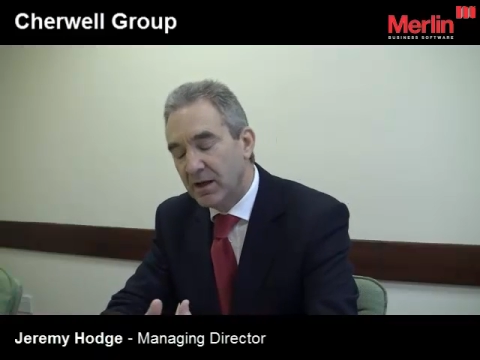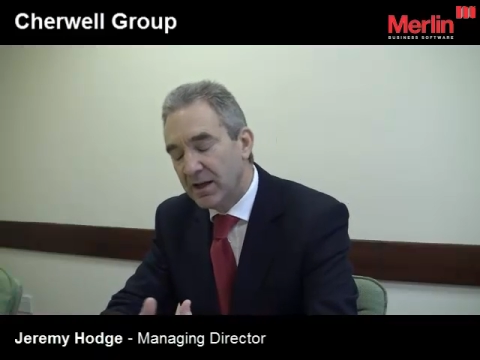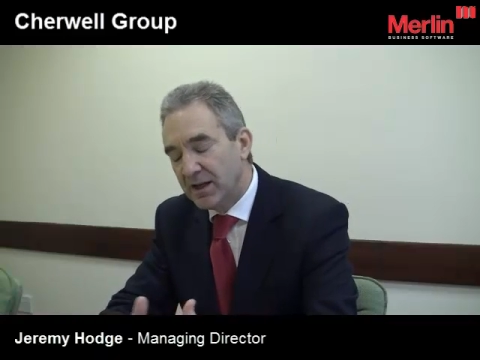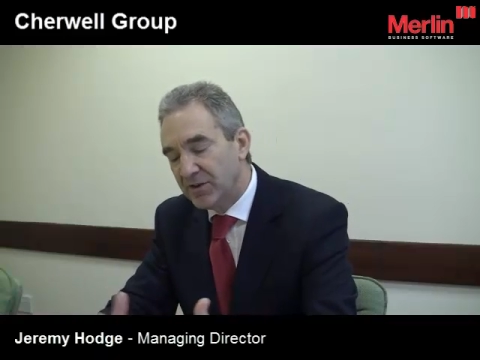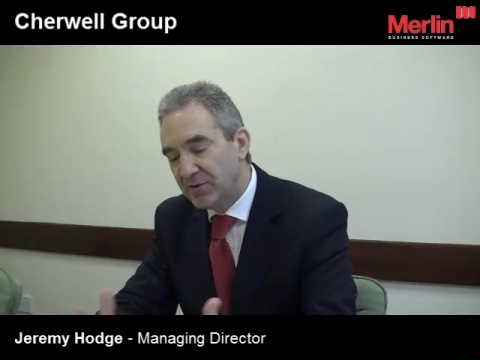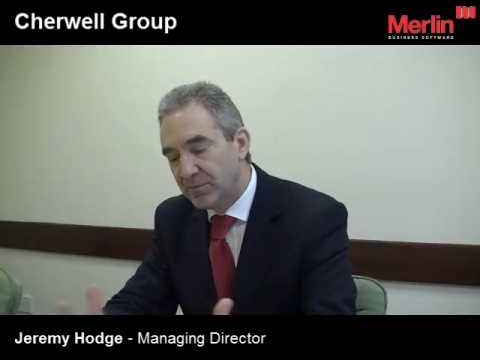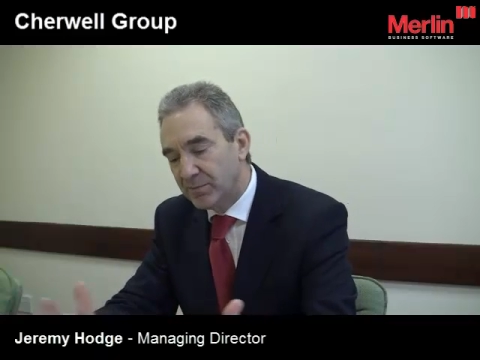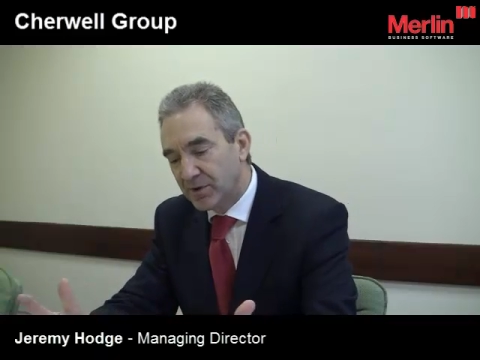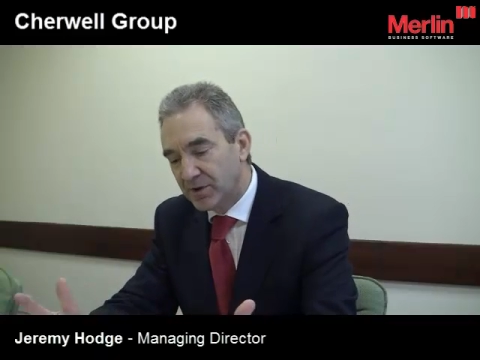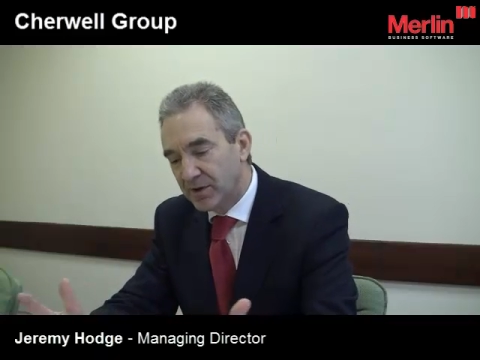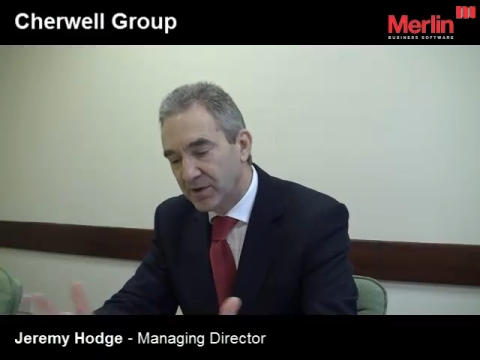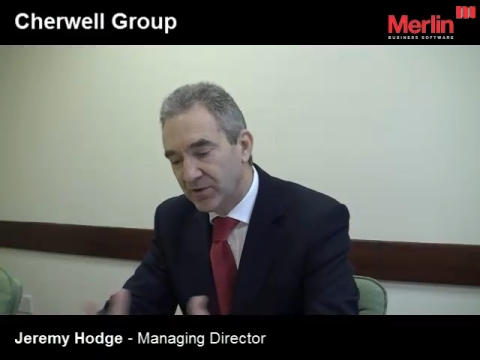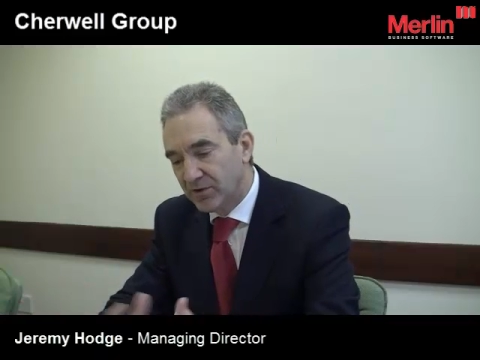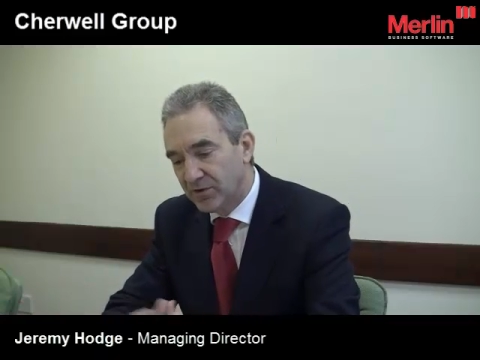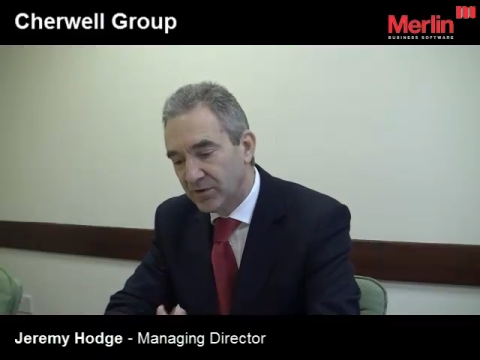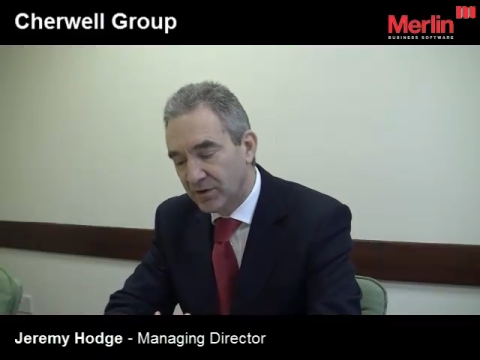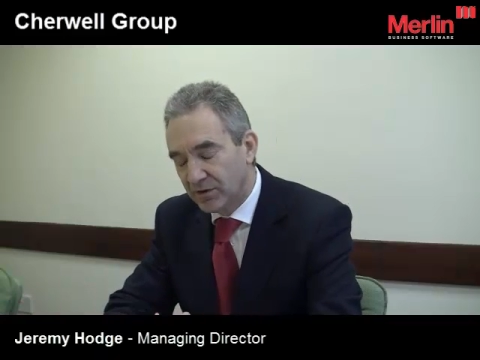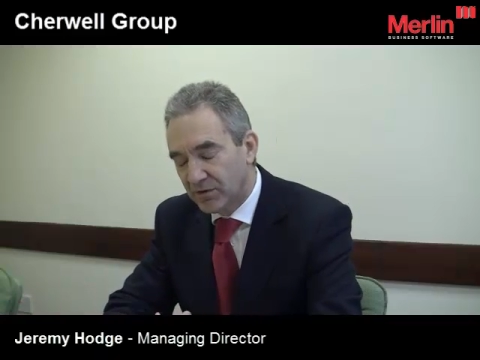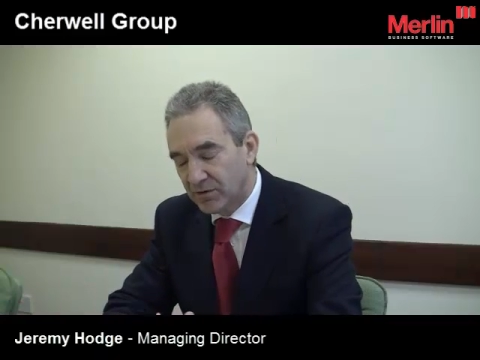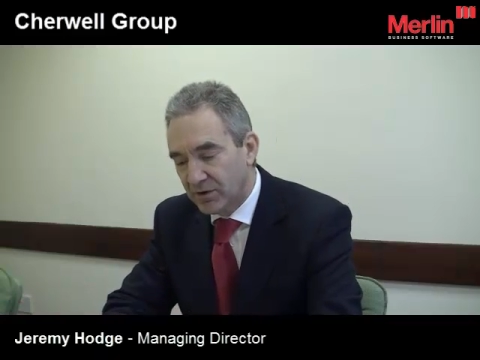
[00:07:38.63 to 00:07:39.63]

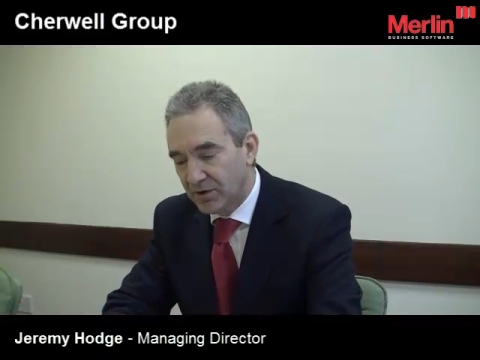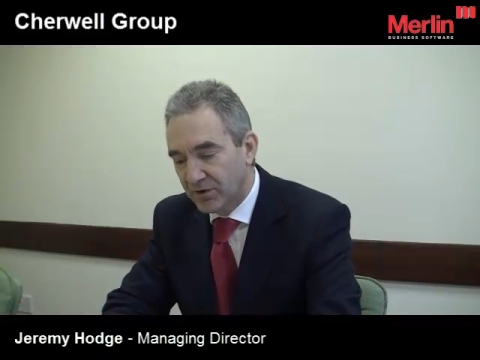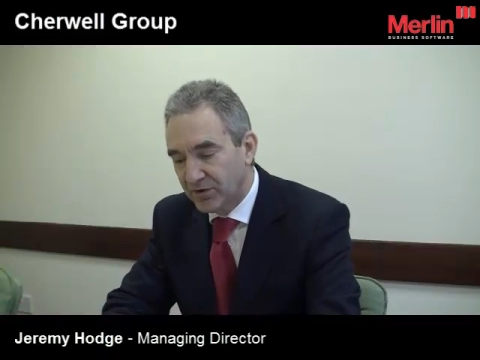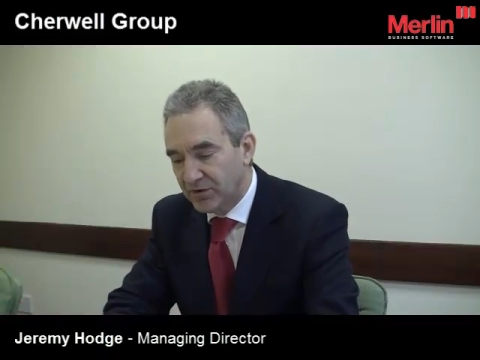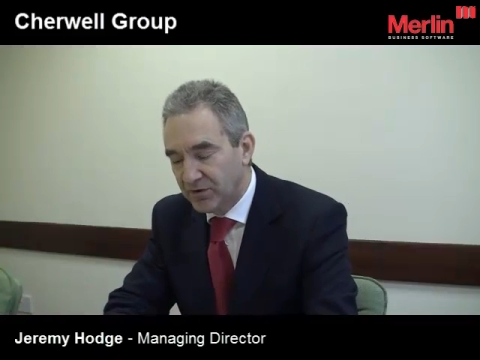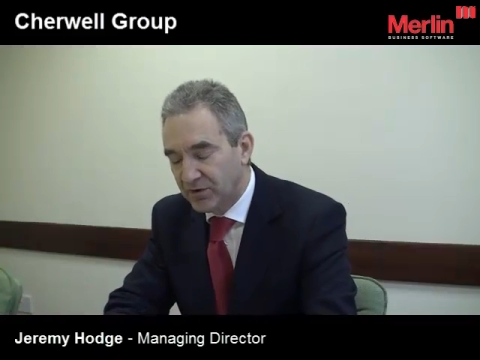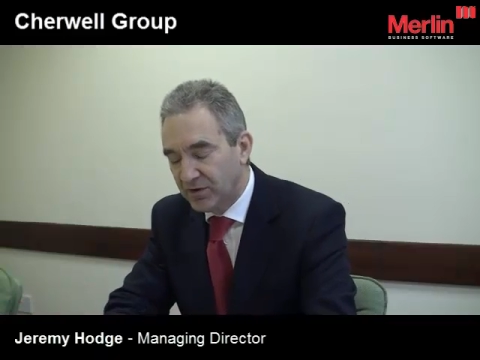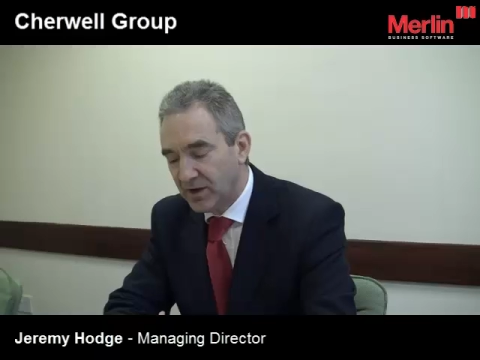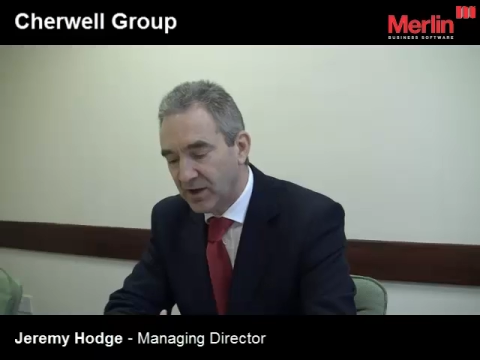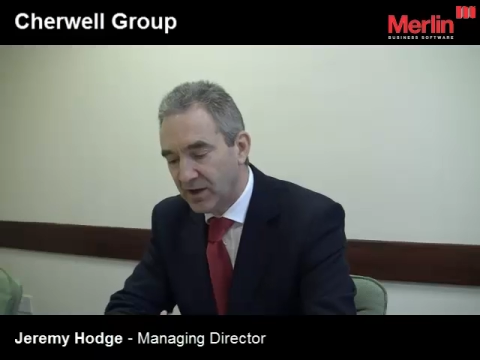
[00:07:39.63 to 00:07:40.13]
enterprises across